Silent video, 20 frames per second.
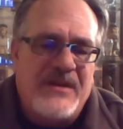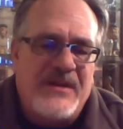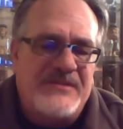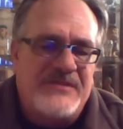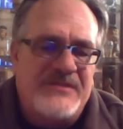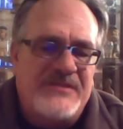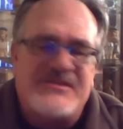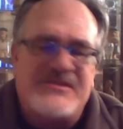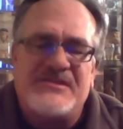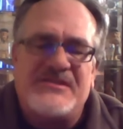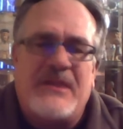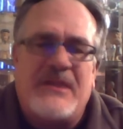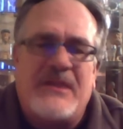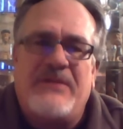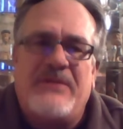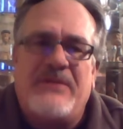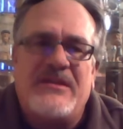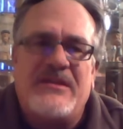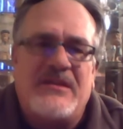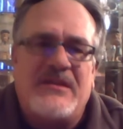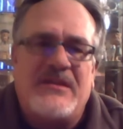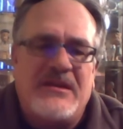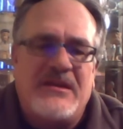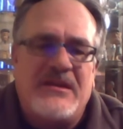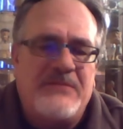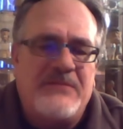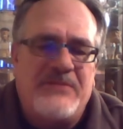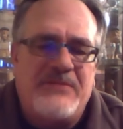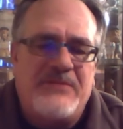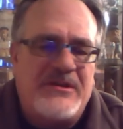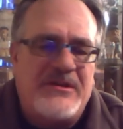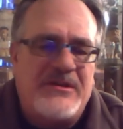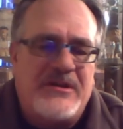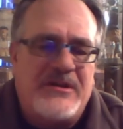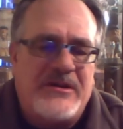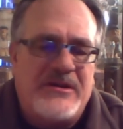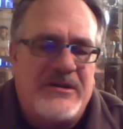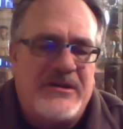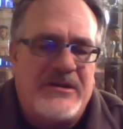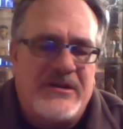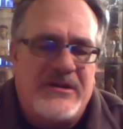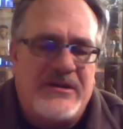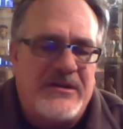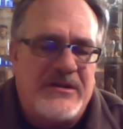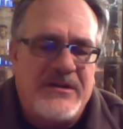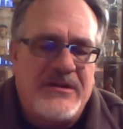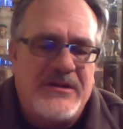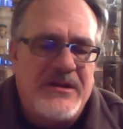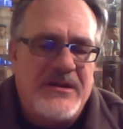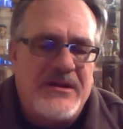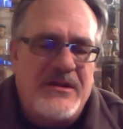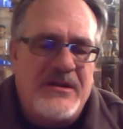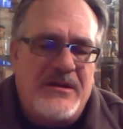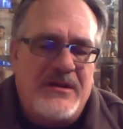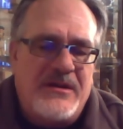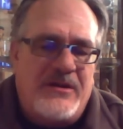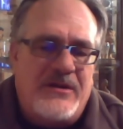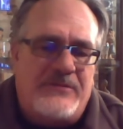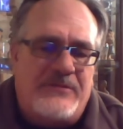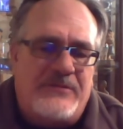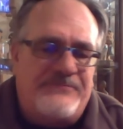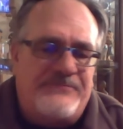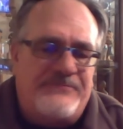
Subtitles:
just not my thing. But you know,